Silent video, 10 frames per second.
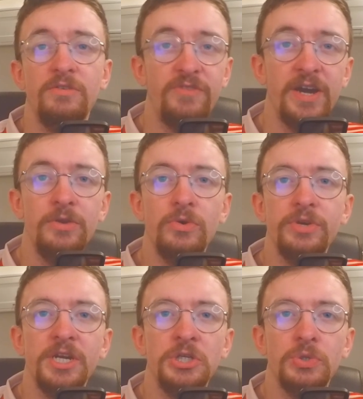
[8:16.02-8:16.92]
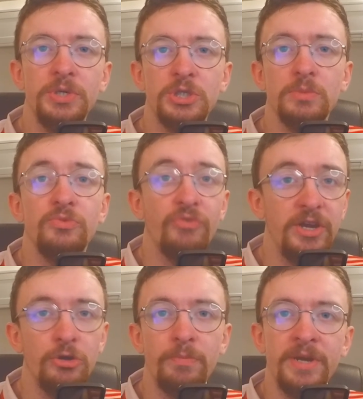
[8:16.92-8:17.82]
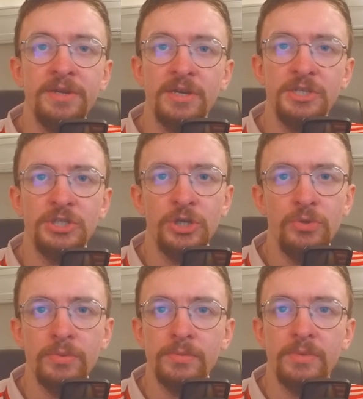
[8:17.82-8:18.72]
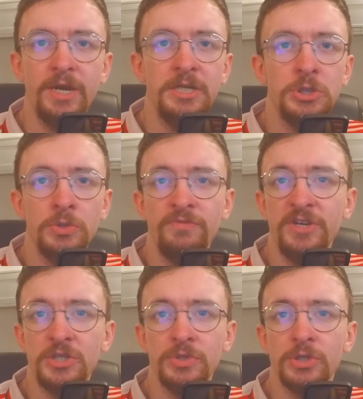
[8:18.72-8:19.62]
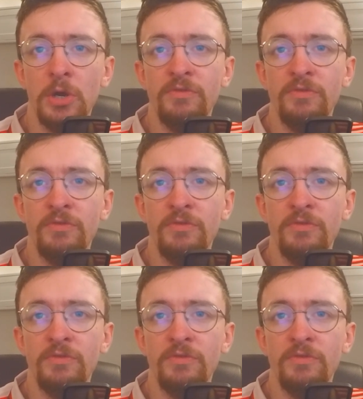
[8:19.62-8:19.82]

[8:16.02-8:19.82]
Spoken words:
Feyenoord enjoyed some great European nights too, enjoying victories over